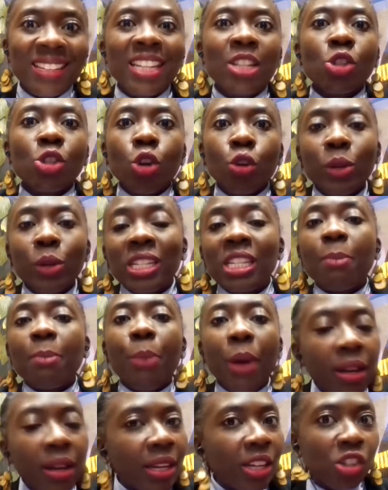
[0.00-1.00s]
it's already
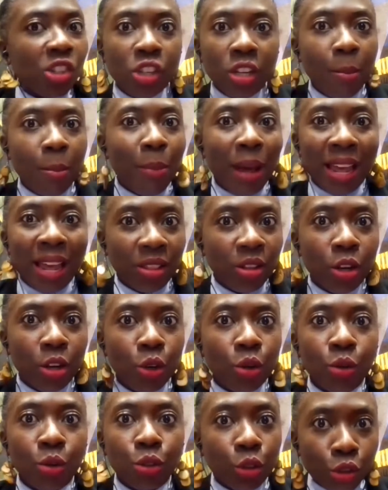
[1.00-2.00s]
punished by the
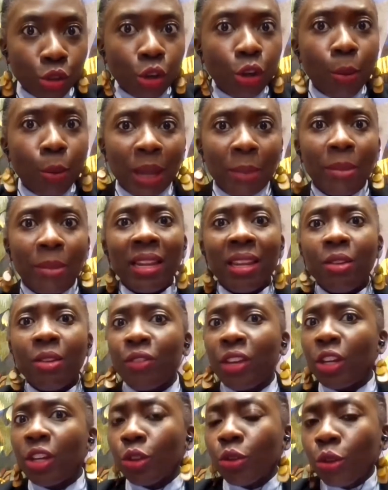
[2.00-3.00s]
law. You talk about
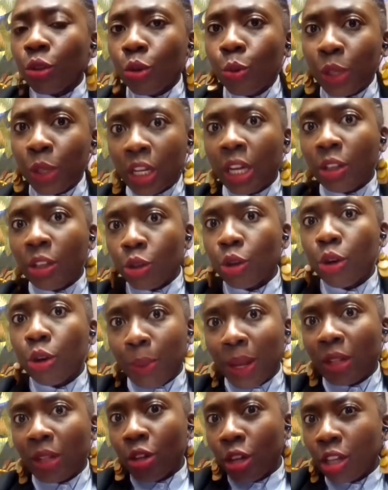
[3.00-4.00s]
Magnanville, we can talk
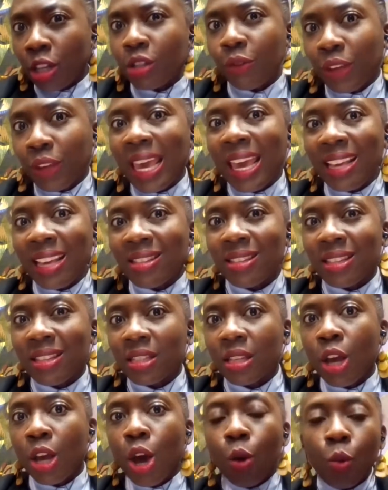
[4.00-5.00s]
about a lot of
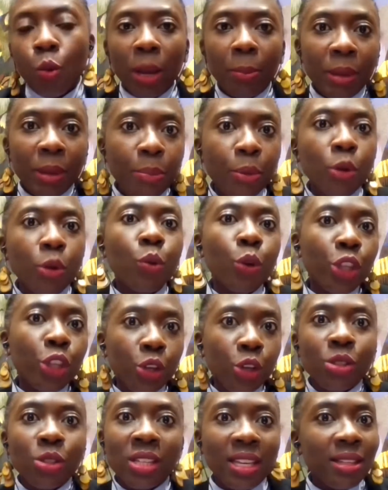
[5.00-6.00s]
cases where people who
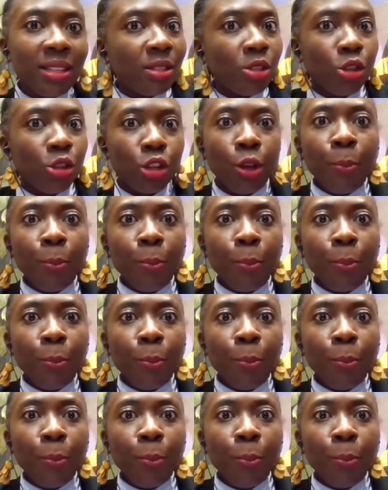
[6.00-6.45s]
use it,